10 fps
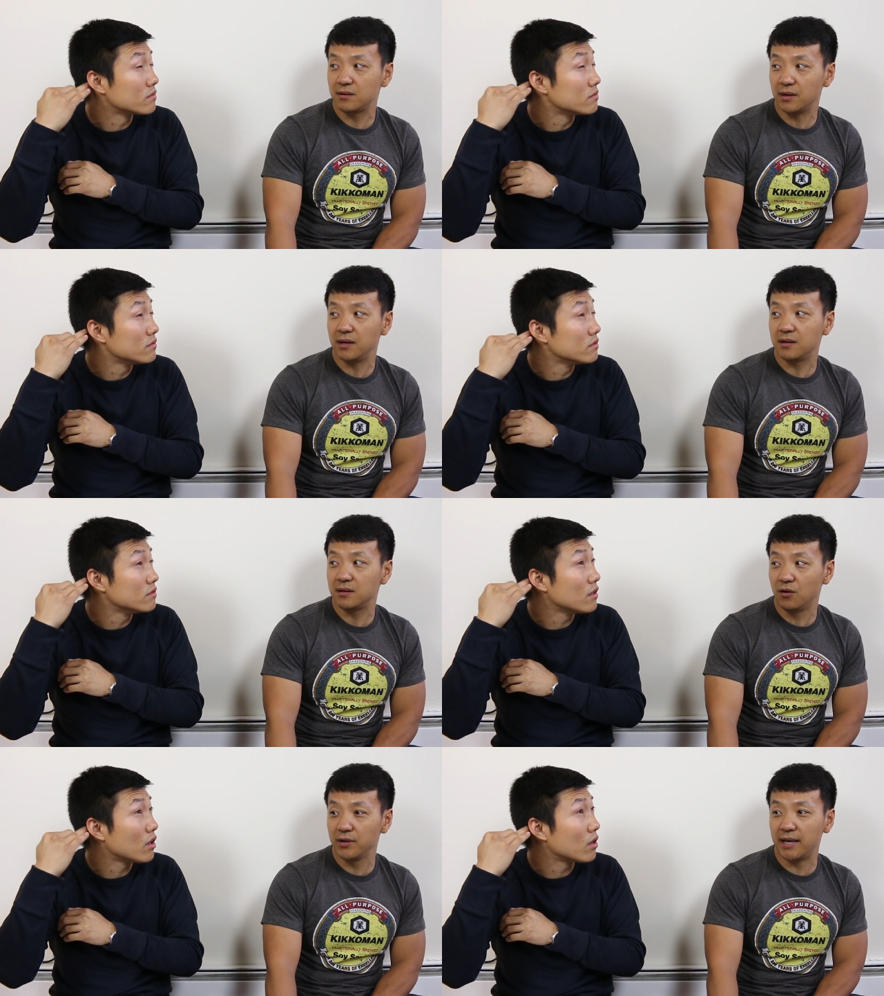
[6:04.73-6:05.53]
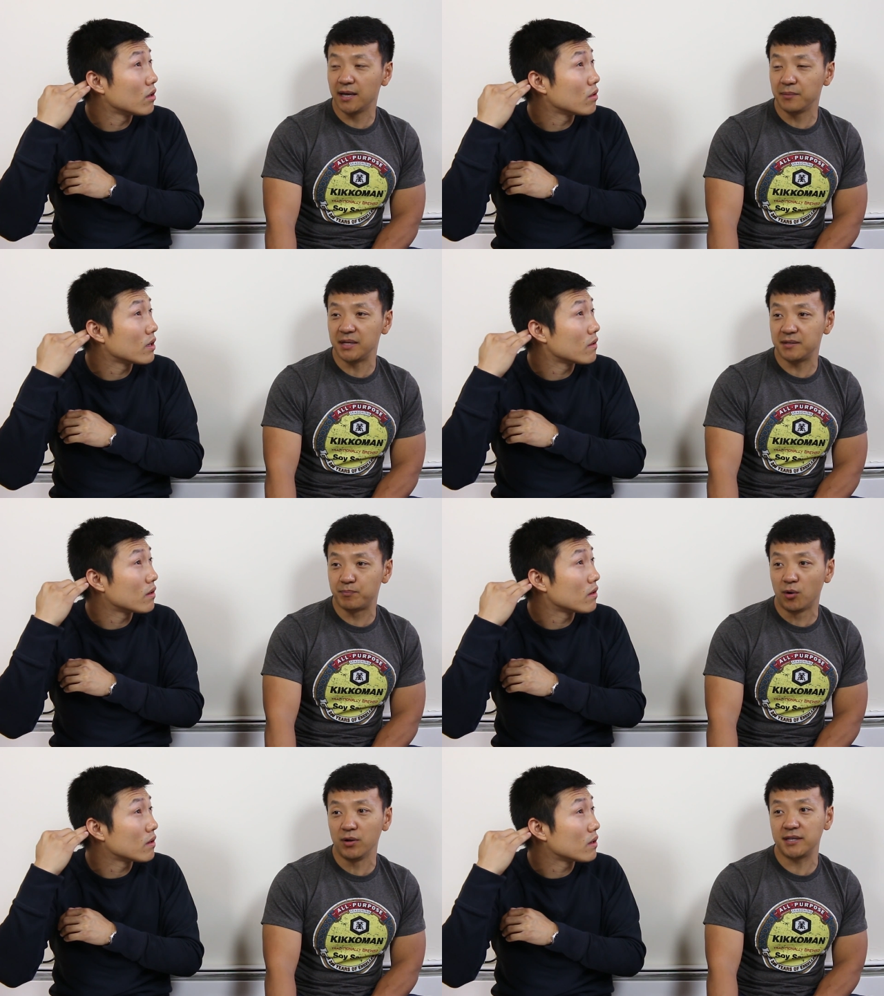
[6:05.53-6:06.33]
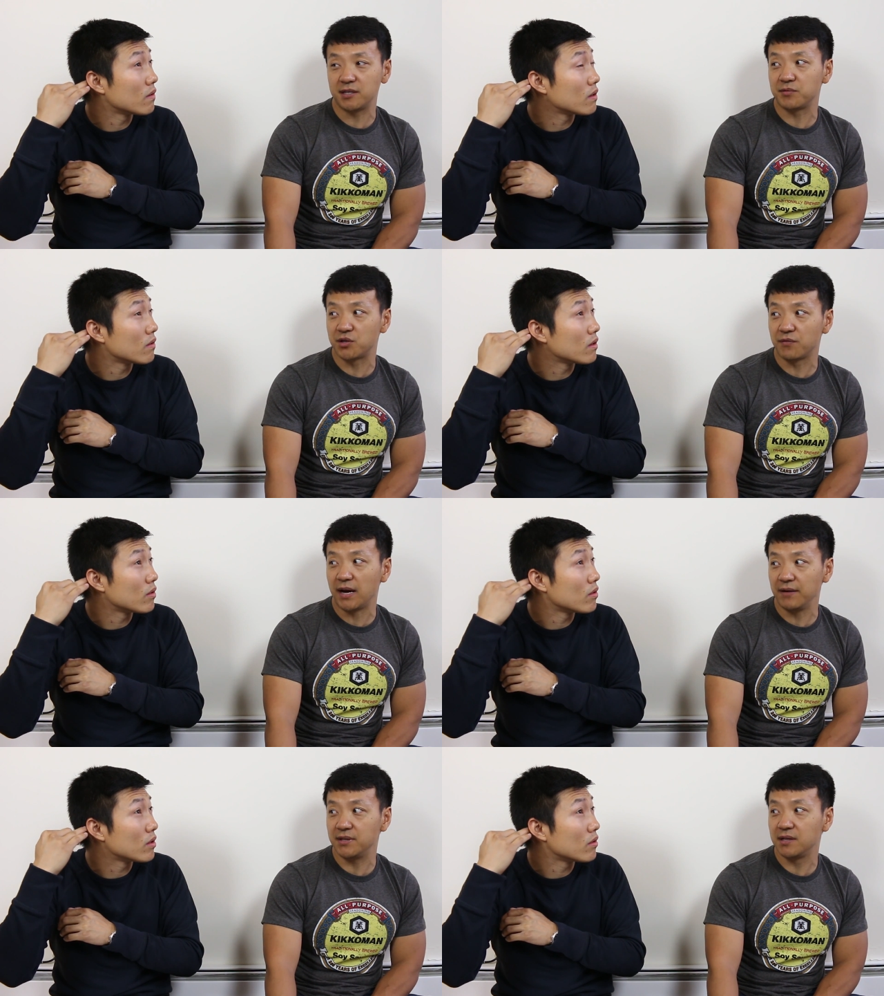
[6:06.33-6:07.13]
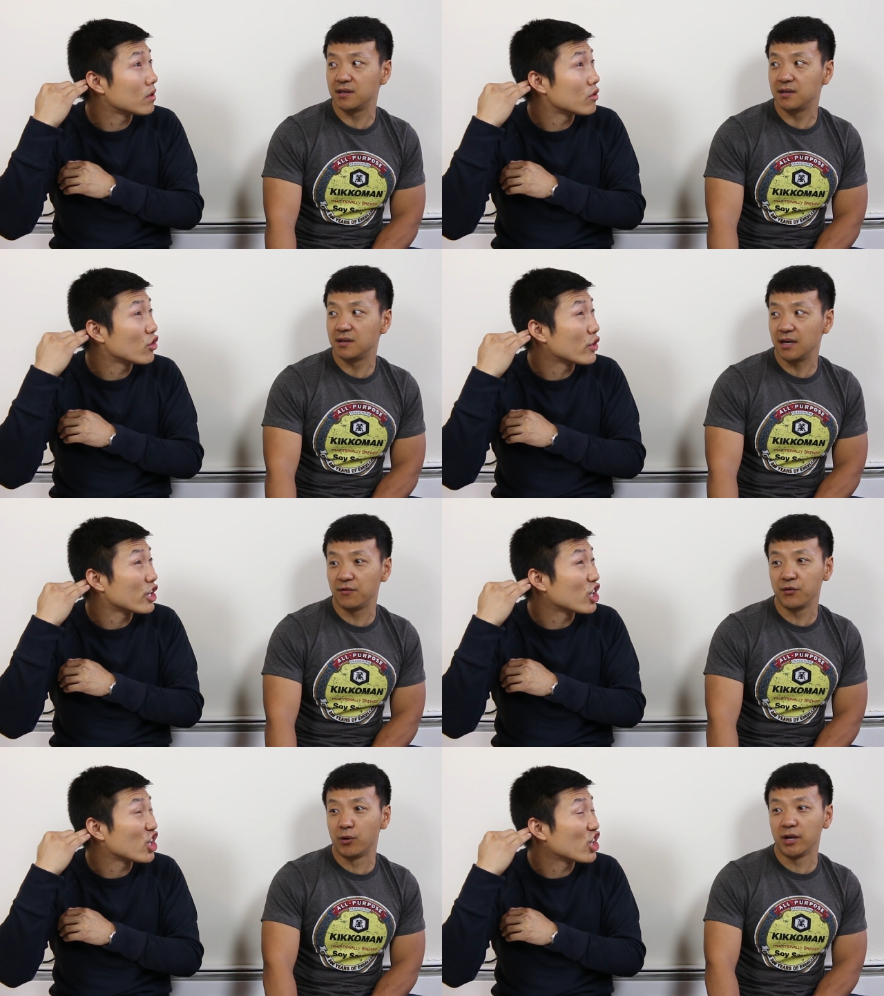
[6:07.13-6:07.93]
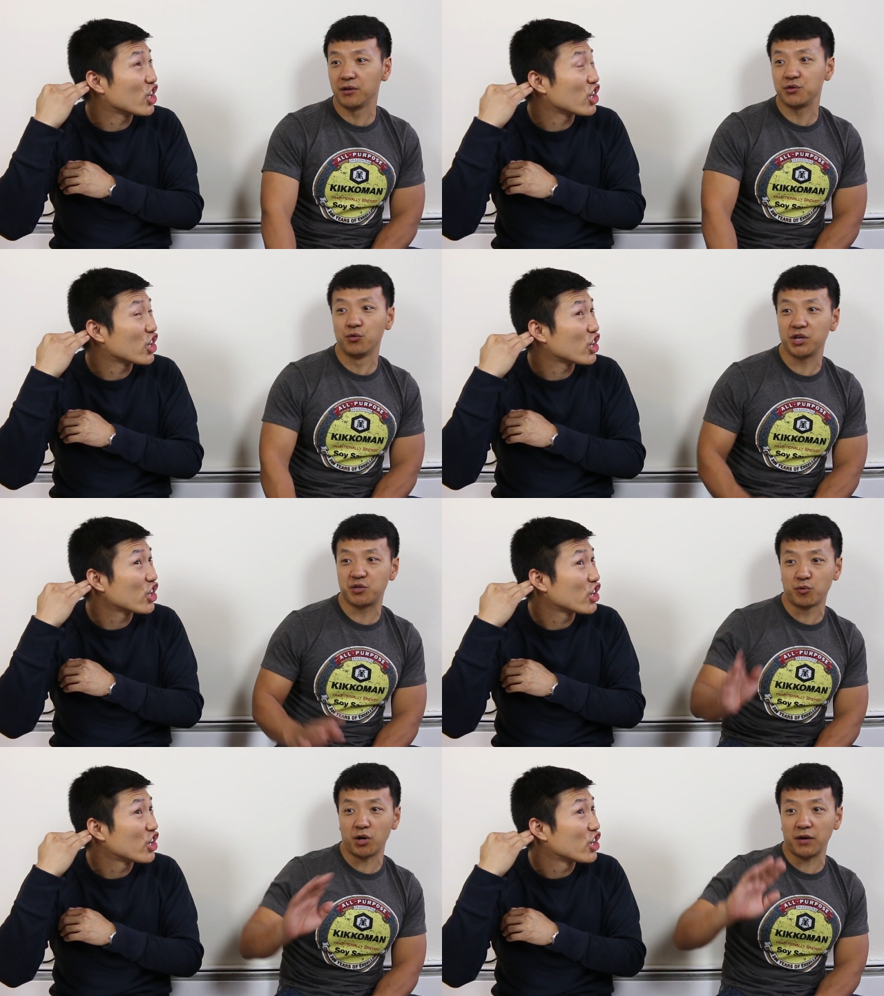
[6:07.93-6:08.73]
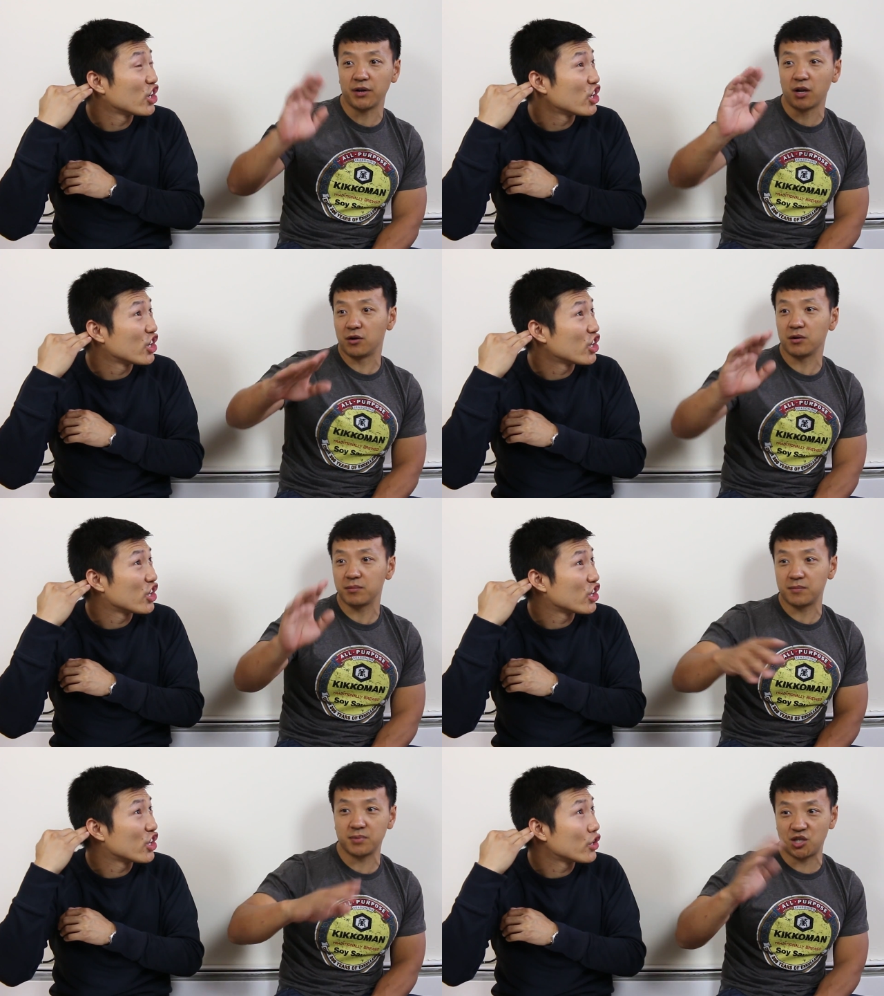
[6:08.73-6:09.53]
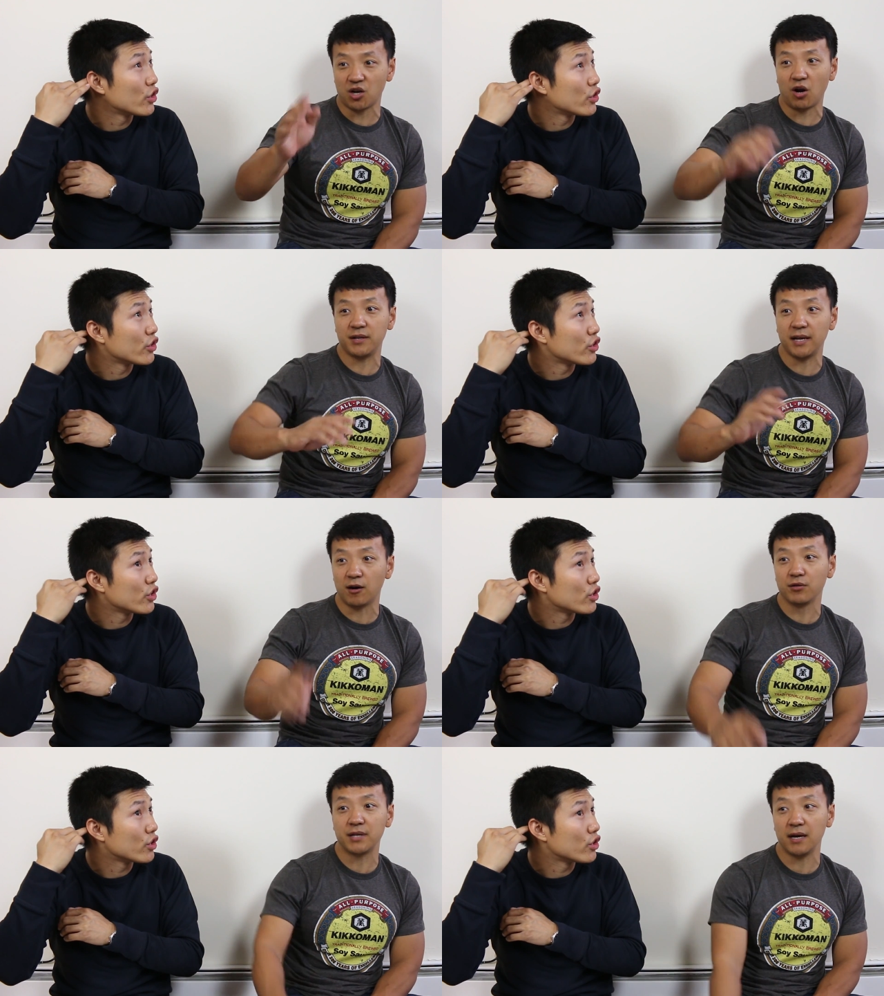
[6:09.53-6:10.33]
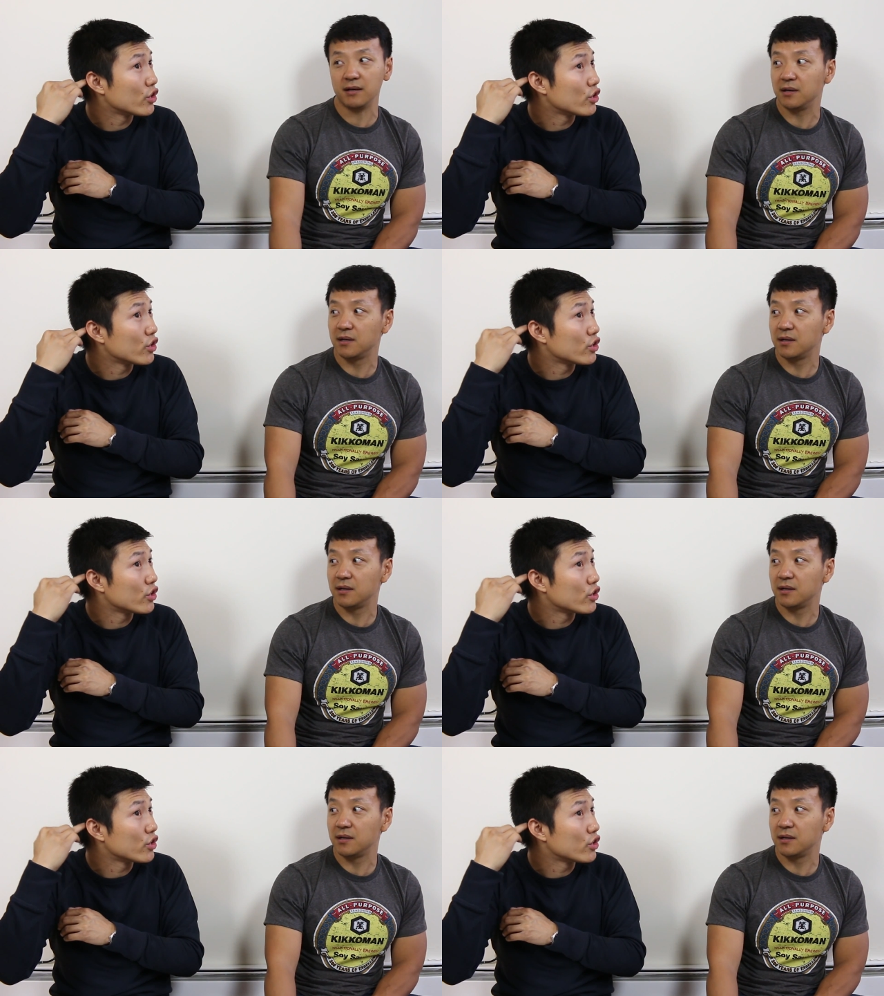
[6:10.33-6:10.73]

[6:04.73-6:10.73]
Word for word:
Speaker 1: right? Only him and Oleg survived. Everyone else who explored every other star, they'd all die.